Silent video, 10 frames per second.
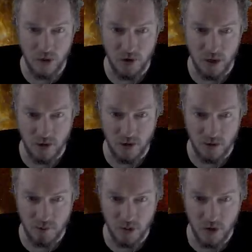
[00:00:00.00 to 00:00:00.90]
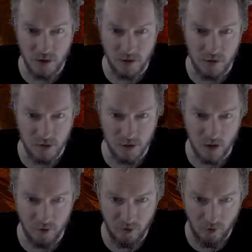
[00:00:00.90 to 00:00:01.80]
get to the boss
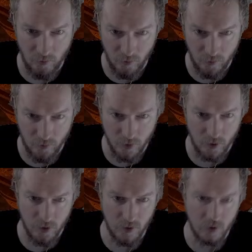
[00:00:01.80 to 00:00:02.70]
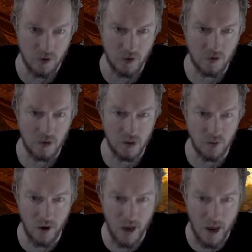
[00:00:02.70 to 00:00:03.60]
themselves, because
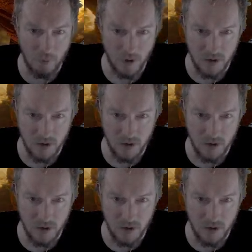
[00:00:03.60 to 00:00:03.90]
what happens